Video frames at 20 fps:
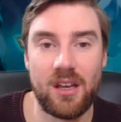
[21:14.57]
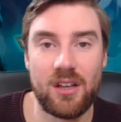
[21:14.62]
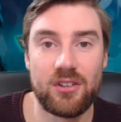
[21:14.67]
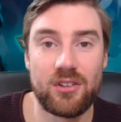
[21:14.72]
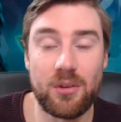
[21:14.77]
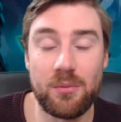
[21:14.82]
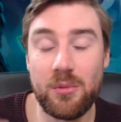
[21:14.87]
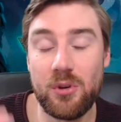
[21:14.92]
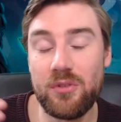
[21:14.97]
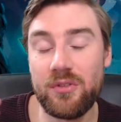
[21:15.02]

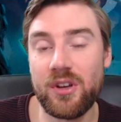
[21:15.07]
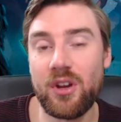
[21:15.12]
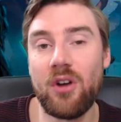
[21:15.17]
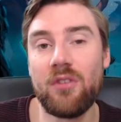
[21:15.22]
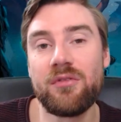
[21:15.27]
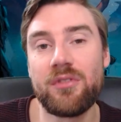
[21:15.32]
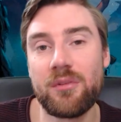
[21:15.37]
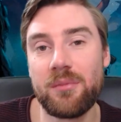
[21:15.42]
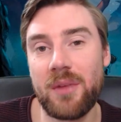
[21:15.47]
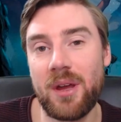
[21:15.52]
So moving
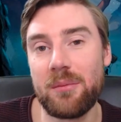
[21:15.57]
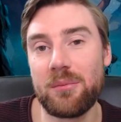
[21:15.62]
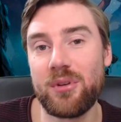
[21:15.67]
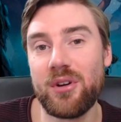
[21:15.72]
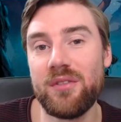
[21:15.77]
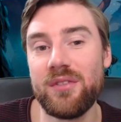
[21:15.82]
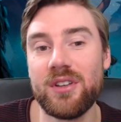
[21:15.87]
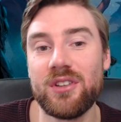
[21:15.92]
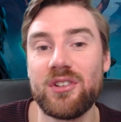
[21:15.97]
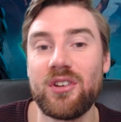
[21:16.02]
on from that
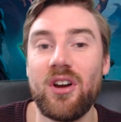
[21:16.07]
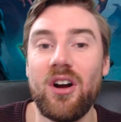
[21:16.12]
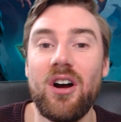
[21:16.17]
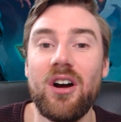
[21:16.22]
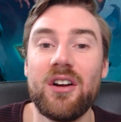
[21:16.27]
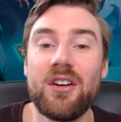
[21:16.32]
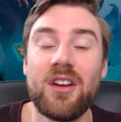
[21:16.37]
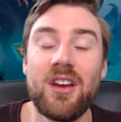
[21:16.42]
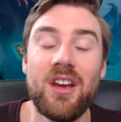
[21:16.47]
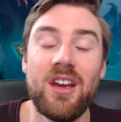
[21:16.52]
previous
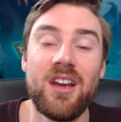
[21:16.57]
card,